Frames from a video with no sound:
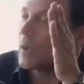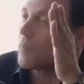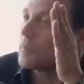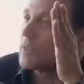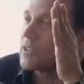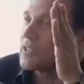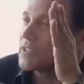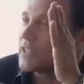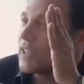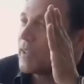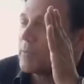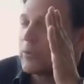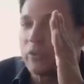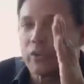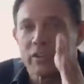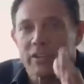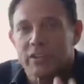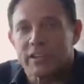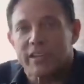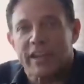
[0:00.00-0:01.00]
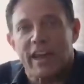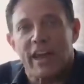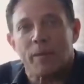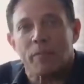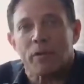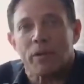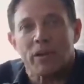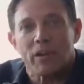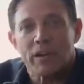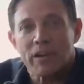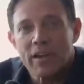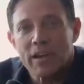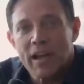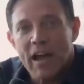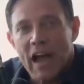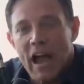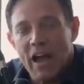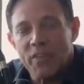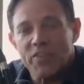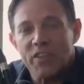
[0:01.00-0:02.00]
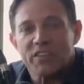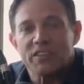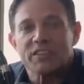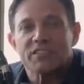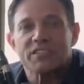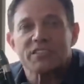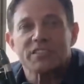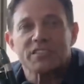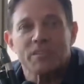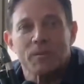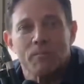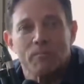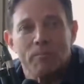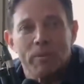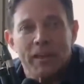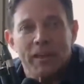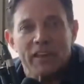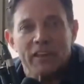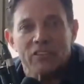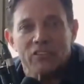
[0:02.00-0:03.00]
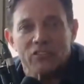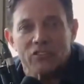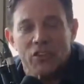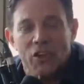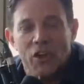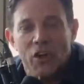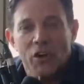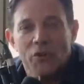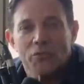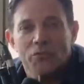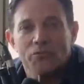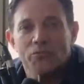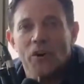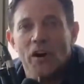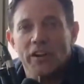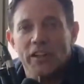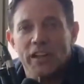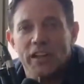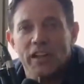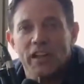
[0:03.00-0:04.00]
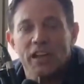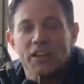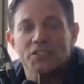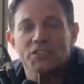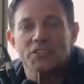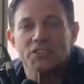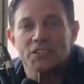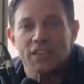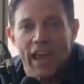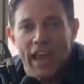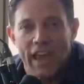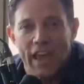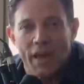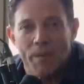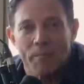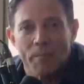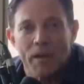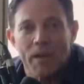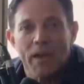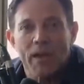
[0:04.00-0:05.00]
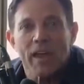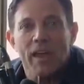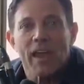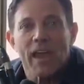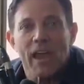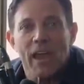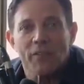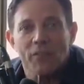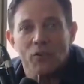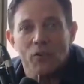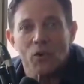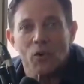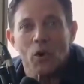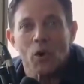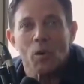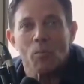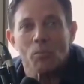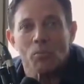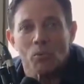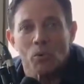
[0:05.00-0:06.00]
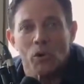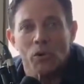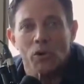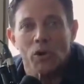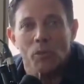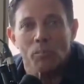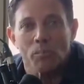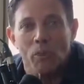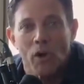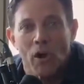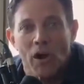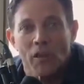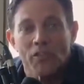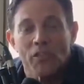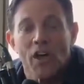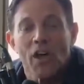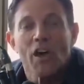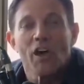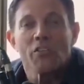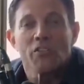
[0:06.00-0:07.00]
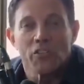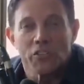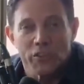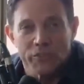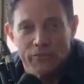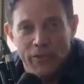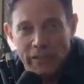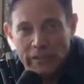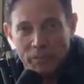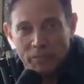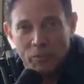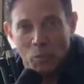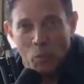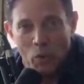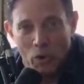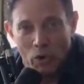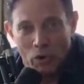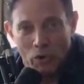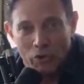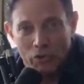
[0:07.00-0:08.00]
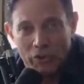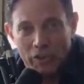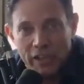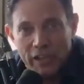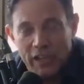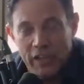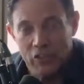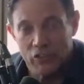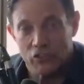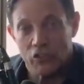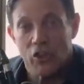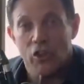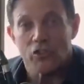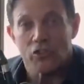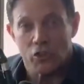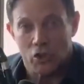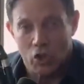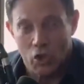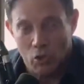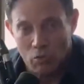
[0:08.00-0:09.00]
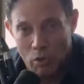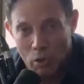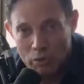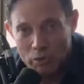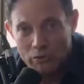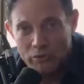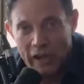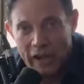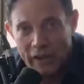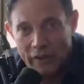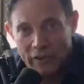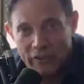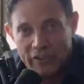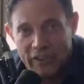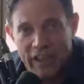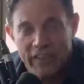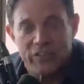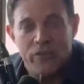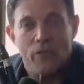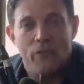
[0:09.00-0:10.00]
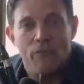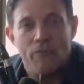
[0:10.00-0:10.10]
I'm going to say, I'm going to look in the camera. I think this is the biggest fucking scam ever brought upon the developed world is the coronavirus and the